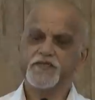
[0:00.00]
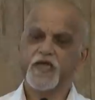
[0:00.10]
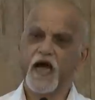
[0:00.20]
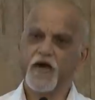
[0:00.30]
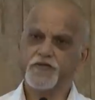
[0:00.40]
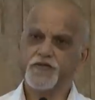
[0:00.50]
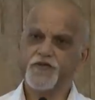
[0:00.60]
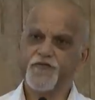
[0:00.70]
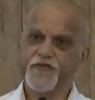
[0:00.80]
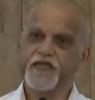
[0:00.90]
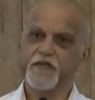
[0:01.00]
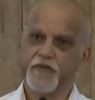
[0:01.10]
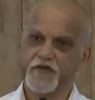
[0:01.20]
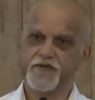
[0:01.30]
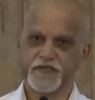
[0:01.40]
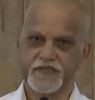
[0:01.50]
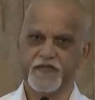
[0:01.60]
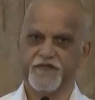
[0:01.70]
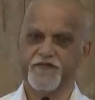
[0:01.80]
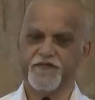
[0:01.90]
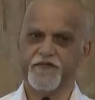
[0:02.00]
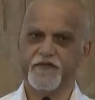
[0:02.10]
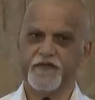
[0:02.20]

How do you feel about yourself?